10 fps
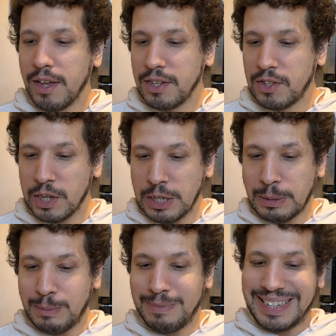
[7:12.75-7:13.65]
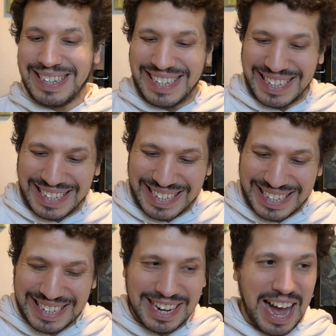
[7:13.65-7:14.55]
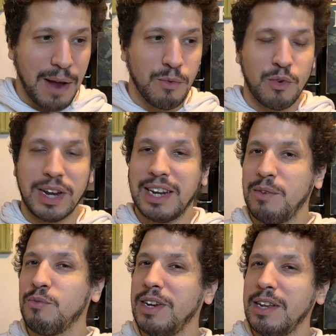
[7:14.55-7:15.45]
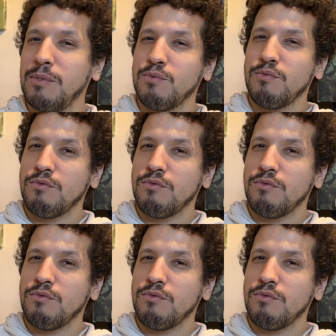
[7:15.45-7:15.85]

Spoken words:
So I really, really,